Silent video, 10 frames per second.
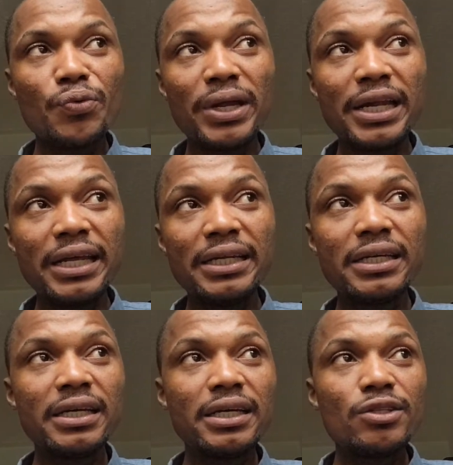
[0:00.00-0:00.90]
willing
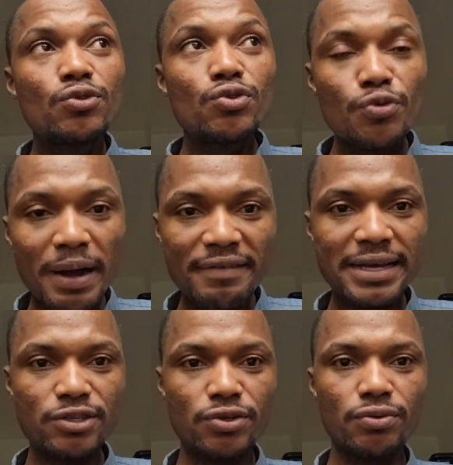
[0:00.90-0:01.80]
to
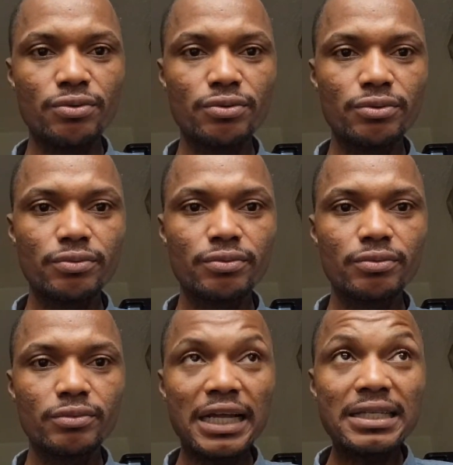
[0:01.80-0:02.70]
supervise you.
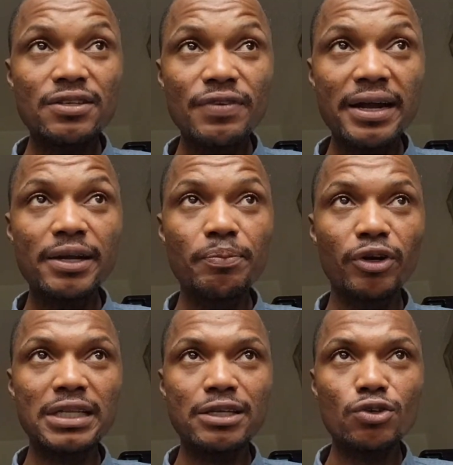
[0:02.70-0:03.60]
That is very
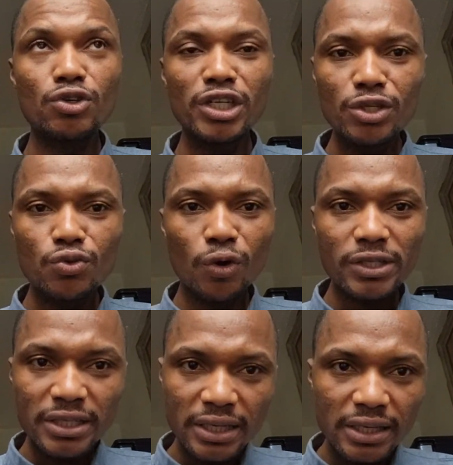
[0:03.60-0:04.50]
important. So you need to
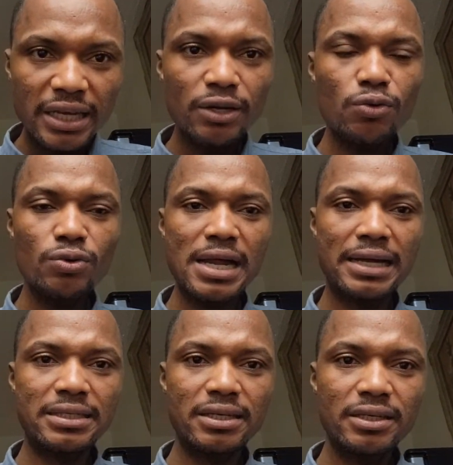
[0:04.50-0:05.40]
what? Include
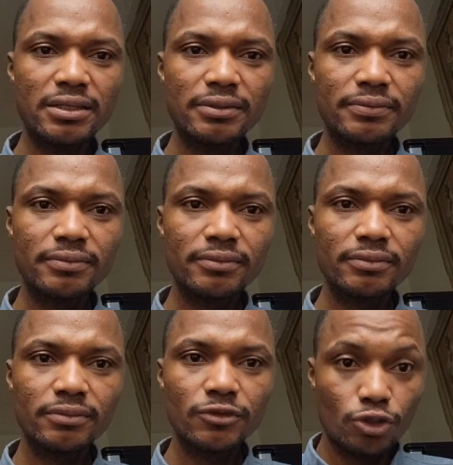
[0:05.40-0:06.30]
that.
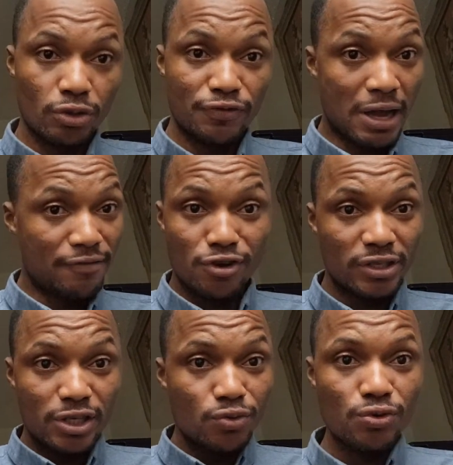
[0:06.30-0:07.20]
So if you have
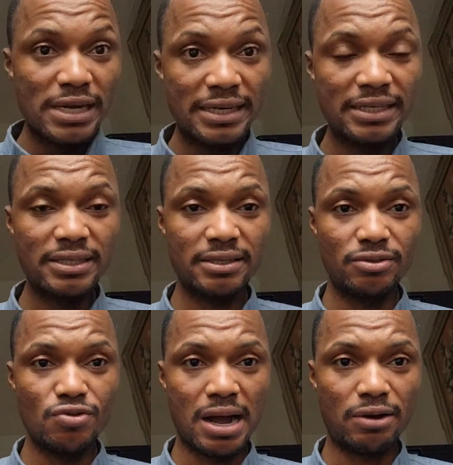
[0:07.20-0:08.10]
not included it,
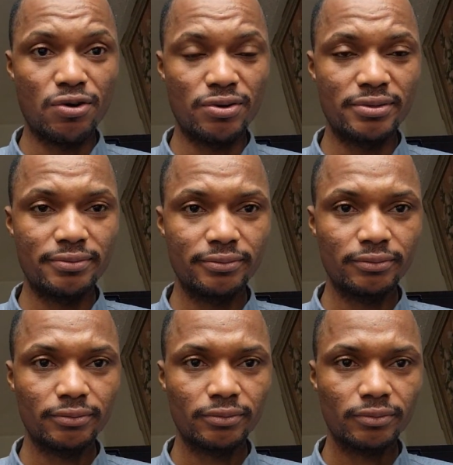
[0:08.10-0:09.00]
you are gone.
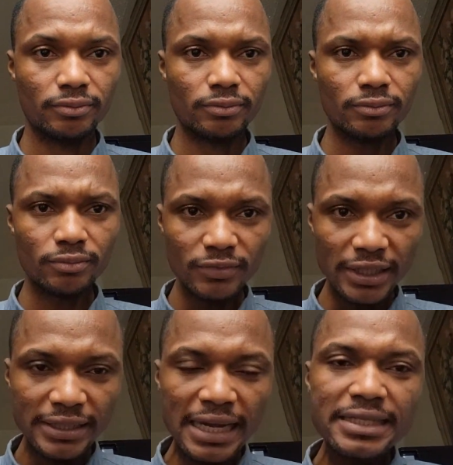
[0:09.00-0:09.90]

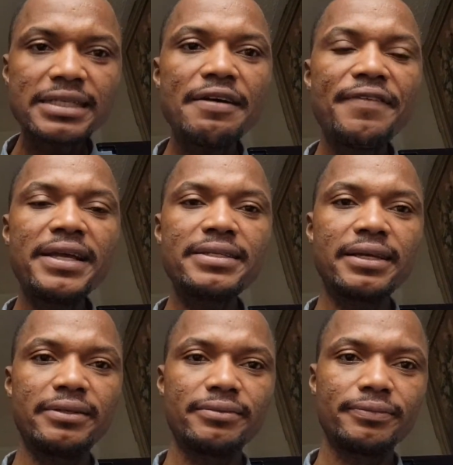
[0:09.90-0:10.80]
That is the first thing.